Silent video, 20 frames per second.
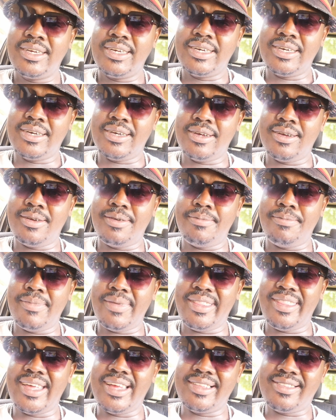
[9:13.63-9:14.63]

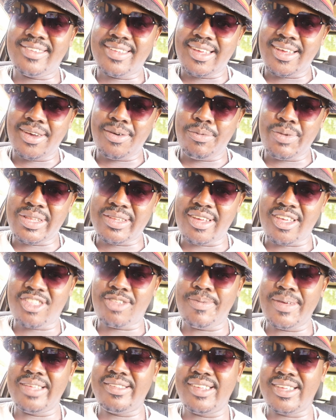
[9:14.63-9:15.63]
And that we
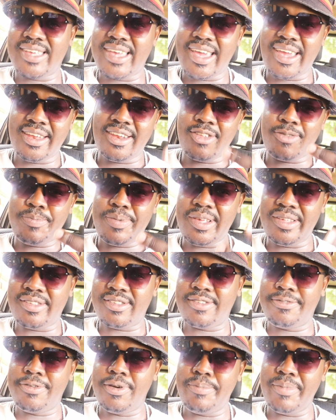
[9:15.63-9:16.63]
touch base again. It's
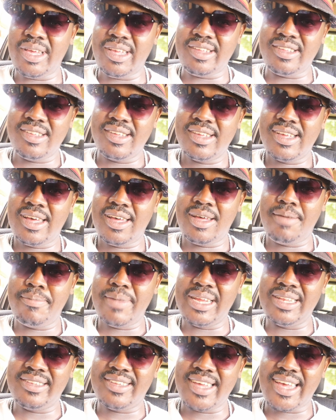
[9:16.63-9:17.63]
peace for me,
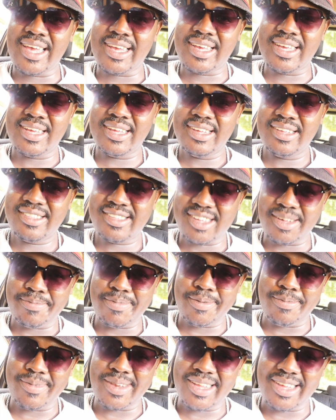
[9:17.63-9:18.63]
Mentec. It's
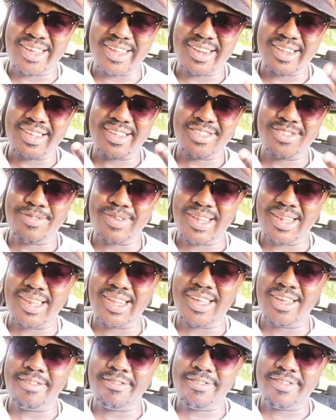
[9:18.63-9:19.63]
It's one
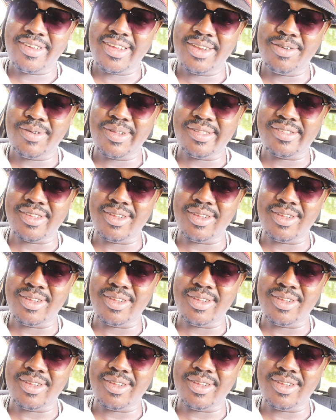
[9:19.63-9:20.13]
love and one